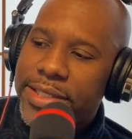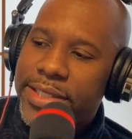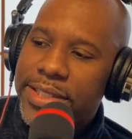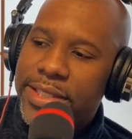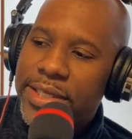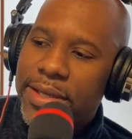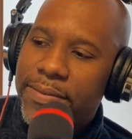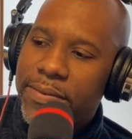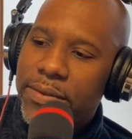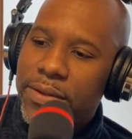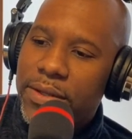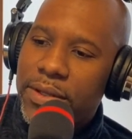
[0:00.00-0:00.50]

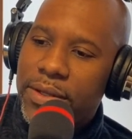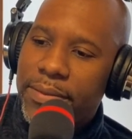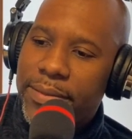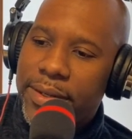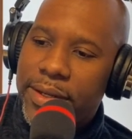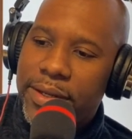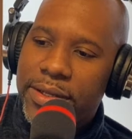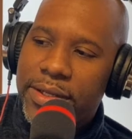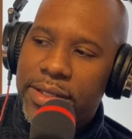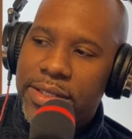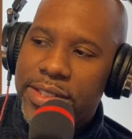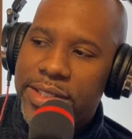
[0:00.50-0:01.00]
typical
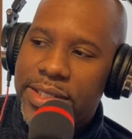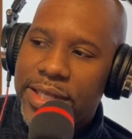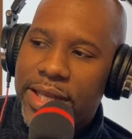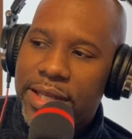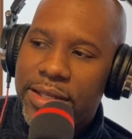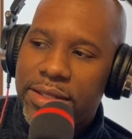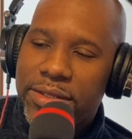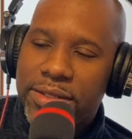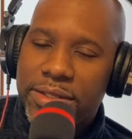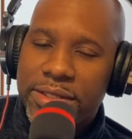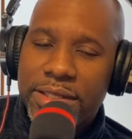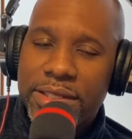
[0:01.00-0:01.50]
American
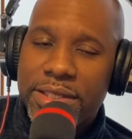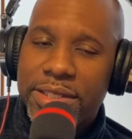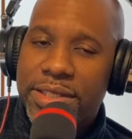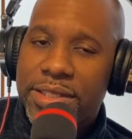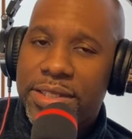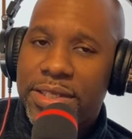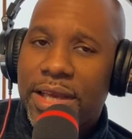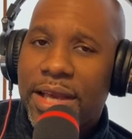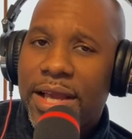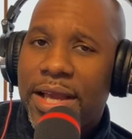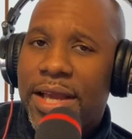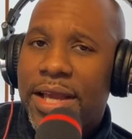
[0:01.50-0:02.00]
standards,
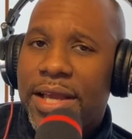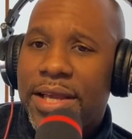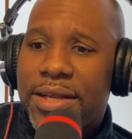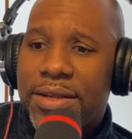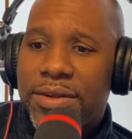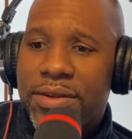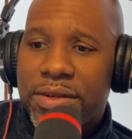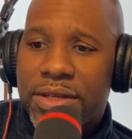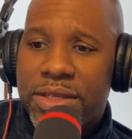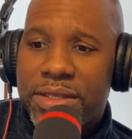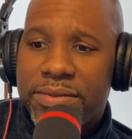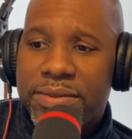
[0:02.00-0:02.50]
his
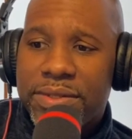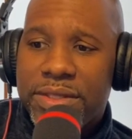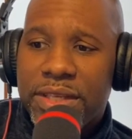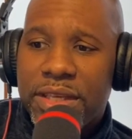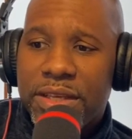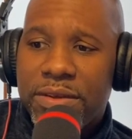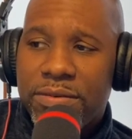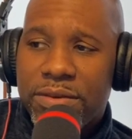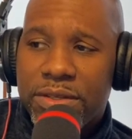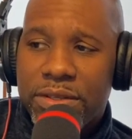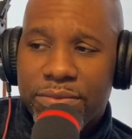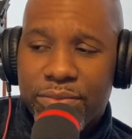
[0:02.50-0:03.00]
Christmas
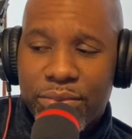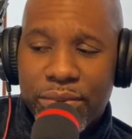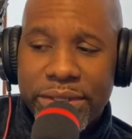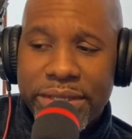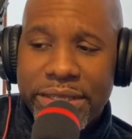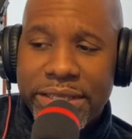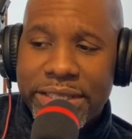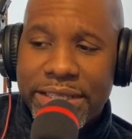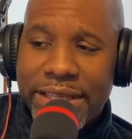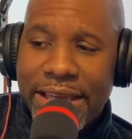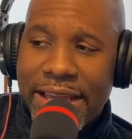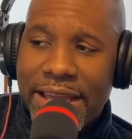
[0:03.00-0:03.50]
Eve was
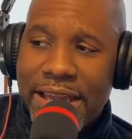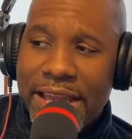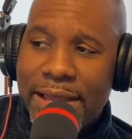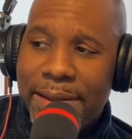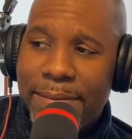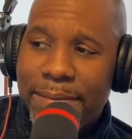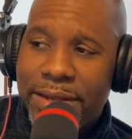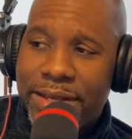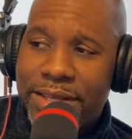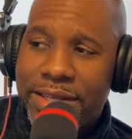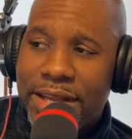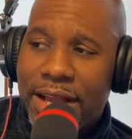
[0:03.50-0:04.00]
pretty
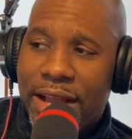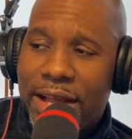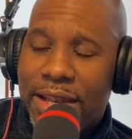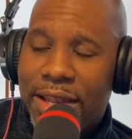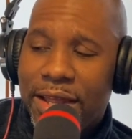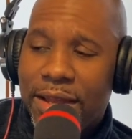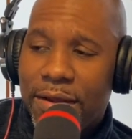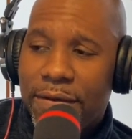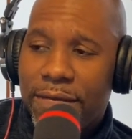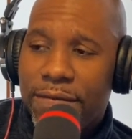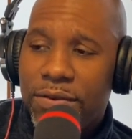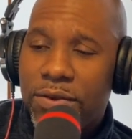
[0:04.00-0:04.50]
tame. He got
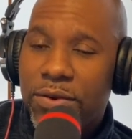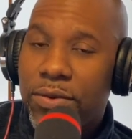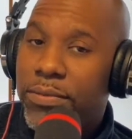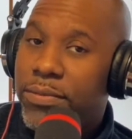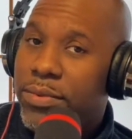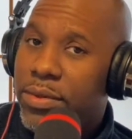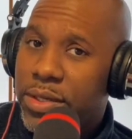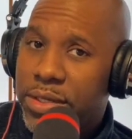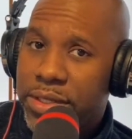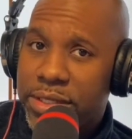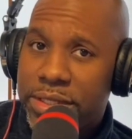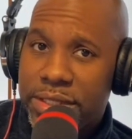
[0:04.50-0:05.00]
like a few
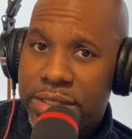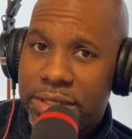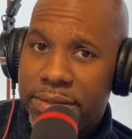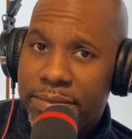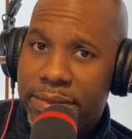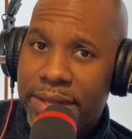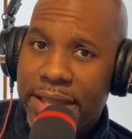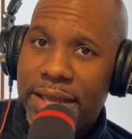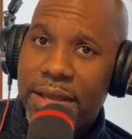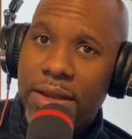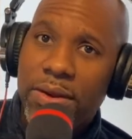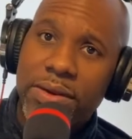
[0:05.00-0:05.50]
books and
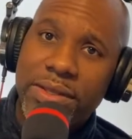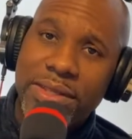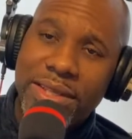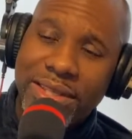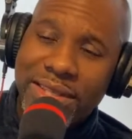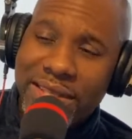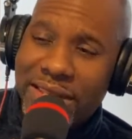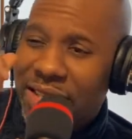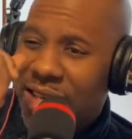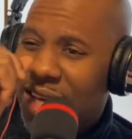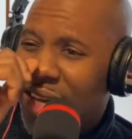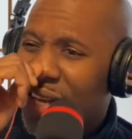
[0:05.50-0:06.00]
some Legos. I
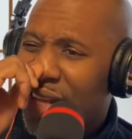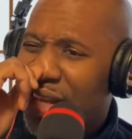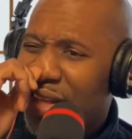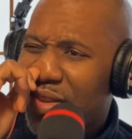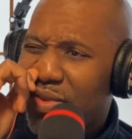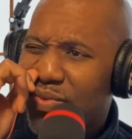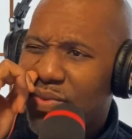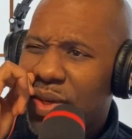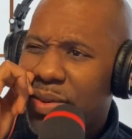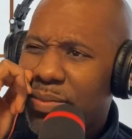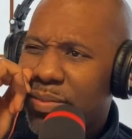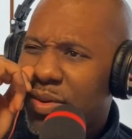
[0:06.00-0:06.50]
think he got like
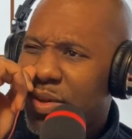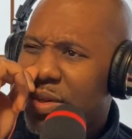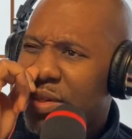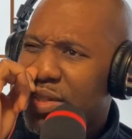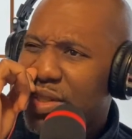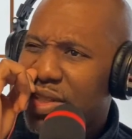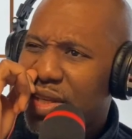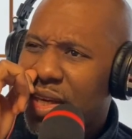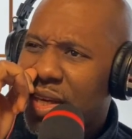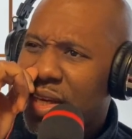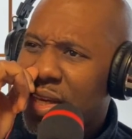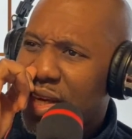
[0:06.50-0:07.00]
3 books
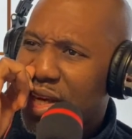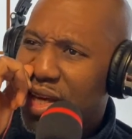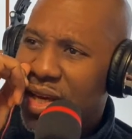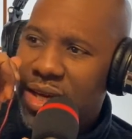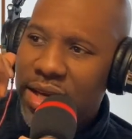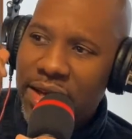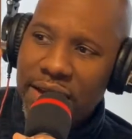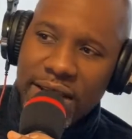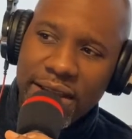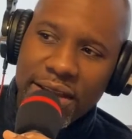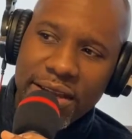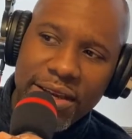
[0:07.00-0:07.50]

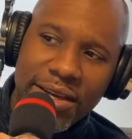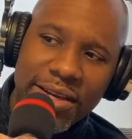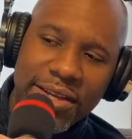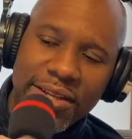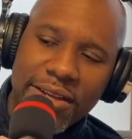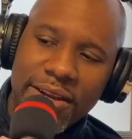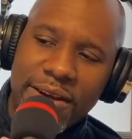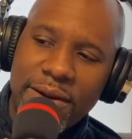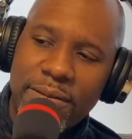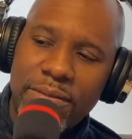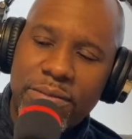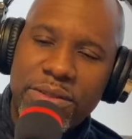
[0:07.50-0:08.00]
and
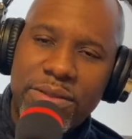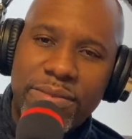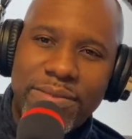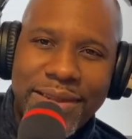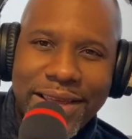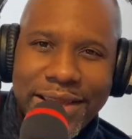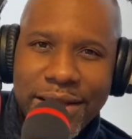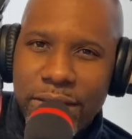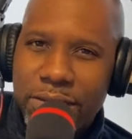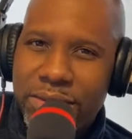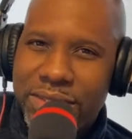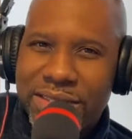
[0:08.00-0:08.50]
some
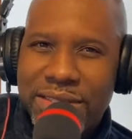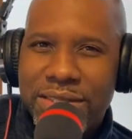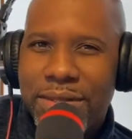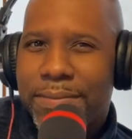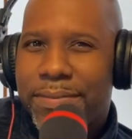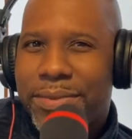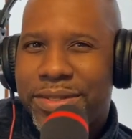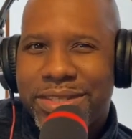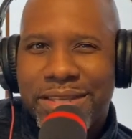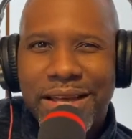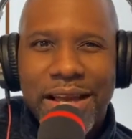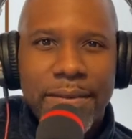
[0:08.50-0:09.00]
Legos and some
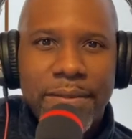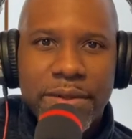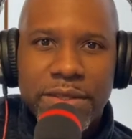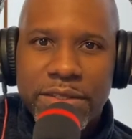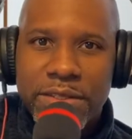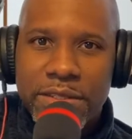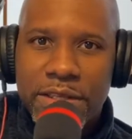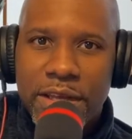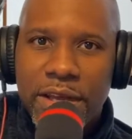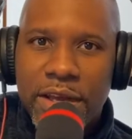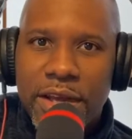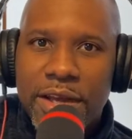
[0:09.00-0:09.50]

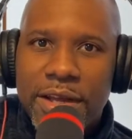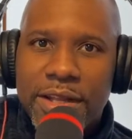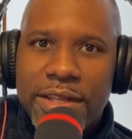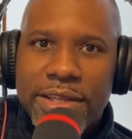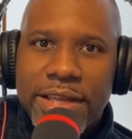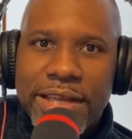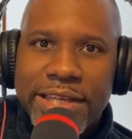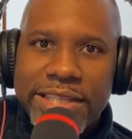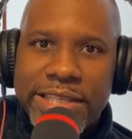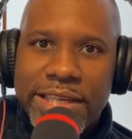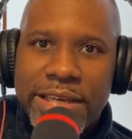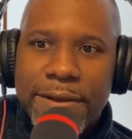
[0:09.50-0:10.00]
pajamas.
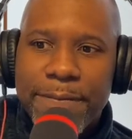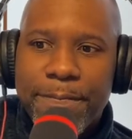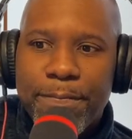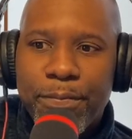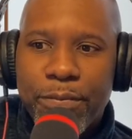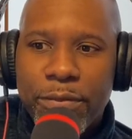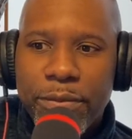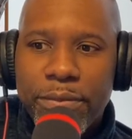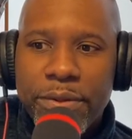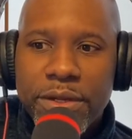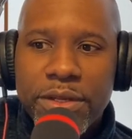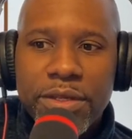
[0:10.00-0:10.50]
That's it.
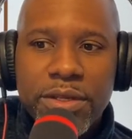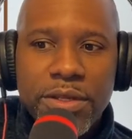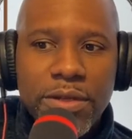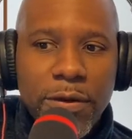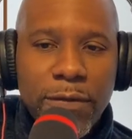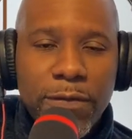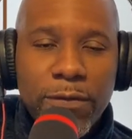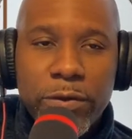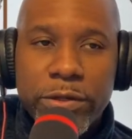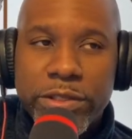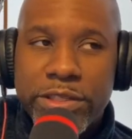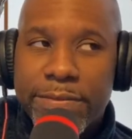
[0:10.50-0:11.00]
But,
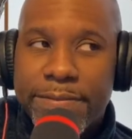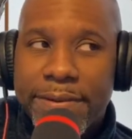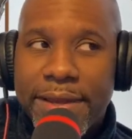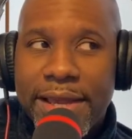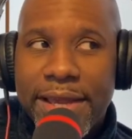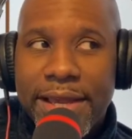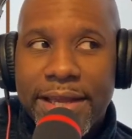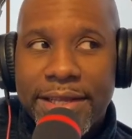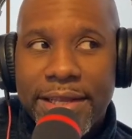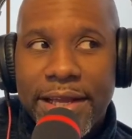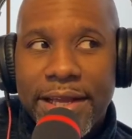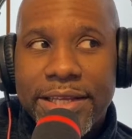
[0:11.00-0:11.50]
for
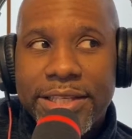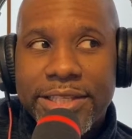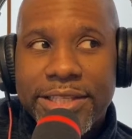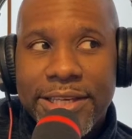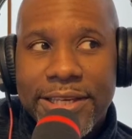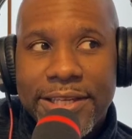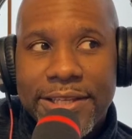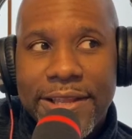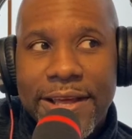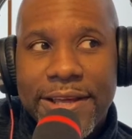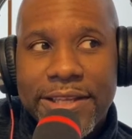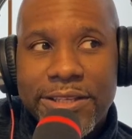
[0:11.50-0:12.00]
Japan, I'd
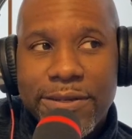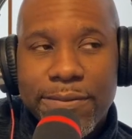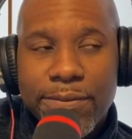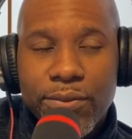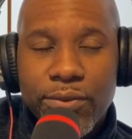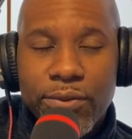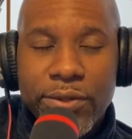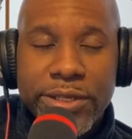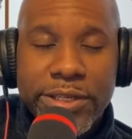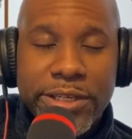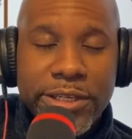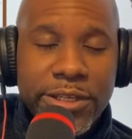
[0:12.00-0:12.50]
say that's a
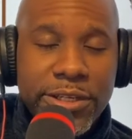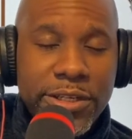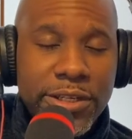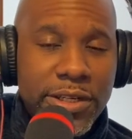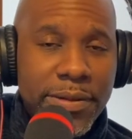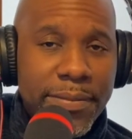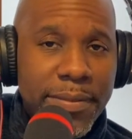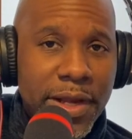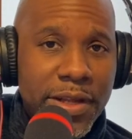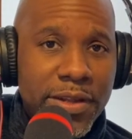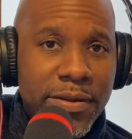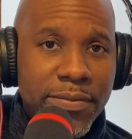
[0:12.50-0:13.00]
pretty good
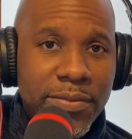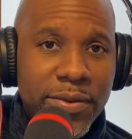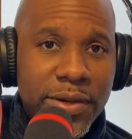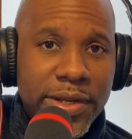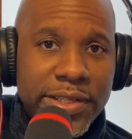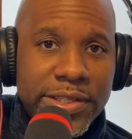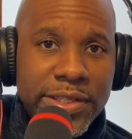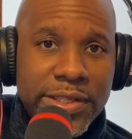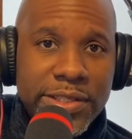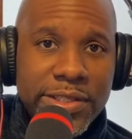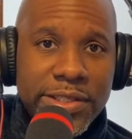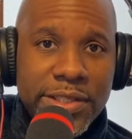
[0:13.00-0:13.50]
amount of
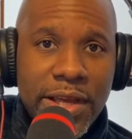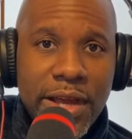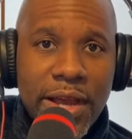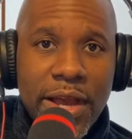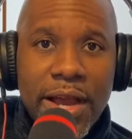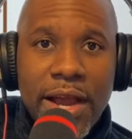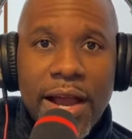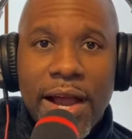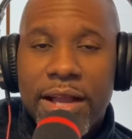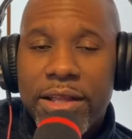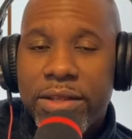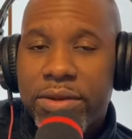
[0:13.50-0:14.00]
presents.
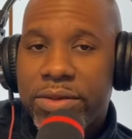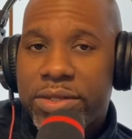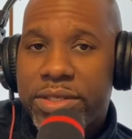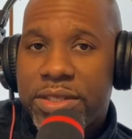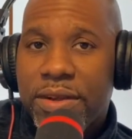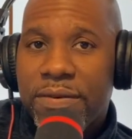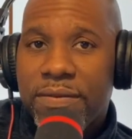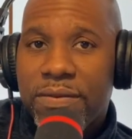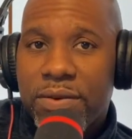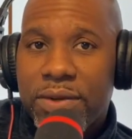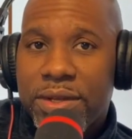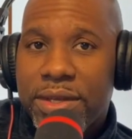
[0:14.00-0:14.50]
I know
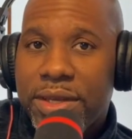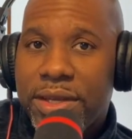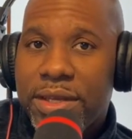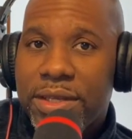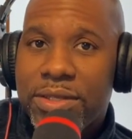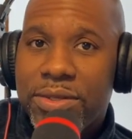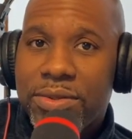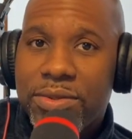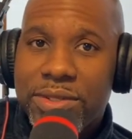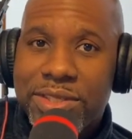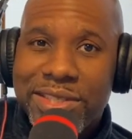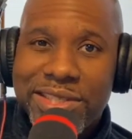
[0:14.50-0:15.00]
several
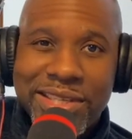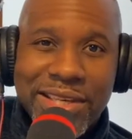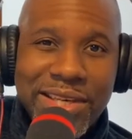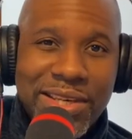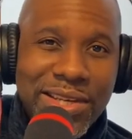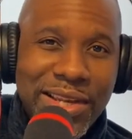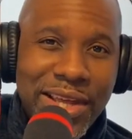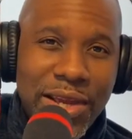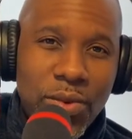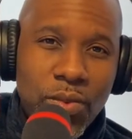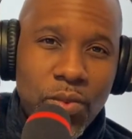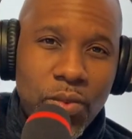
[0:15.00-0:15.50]
kids who just
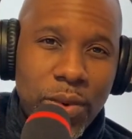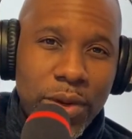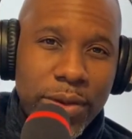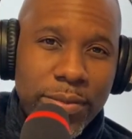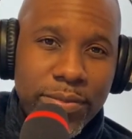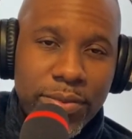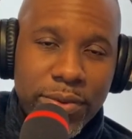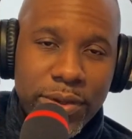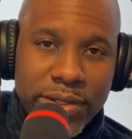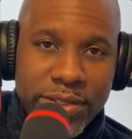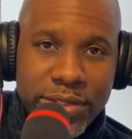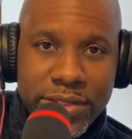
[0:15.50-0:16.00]
get like one
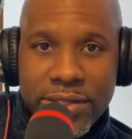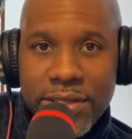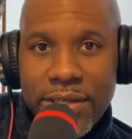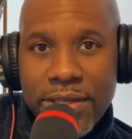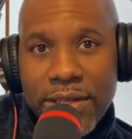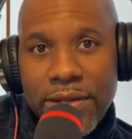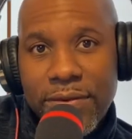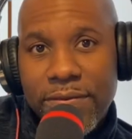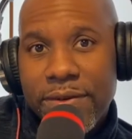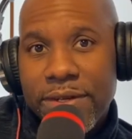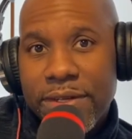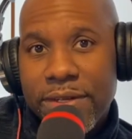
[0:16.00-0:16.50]
present that
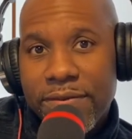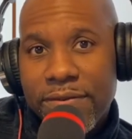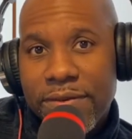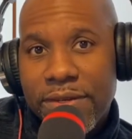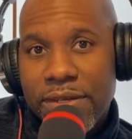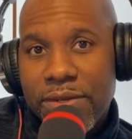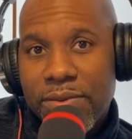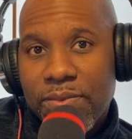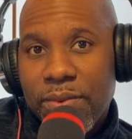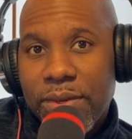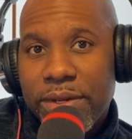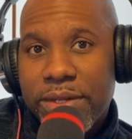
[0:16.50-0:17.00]
they really,
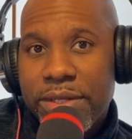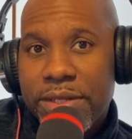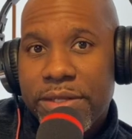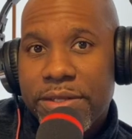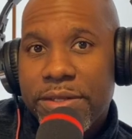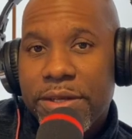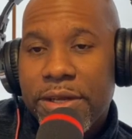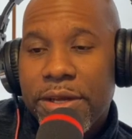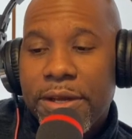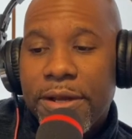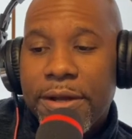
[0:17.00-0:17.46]
really wanted.